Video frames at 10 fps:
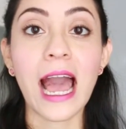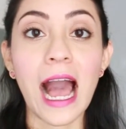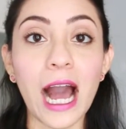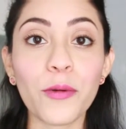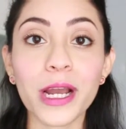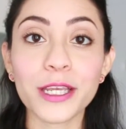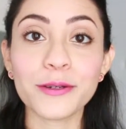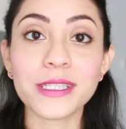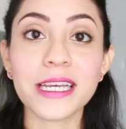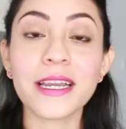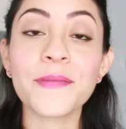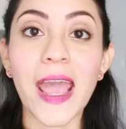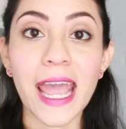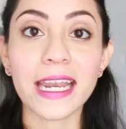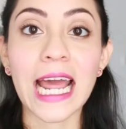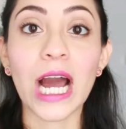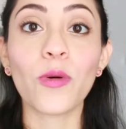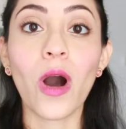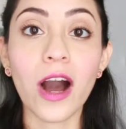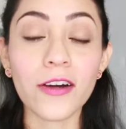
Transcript: how I use it and how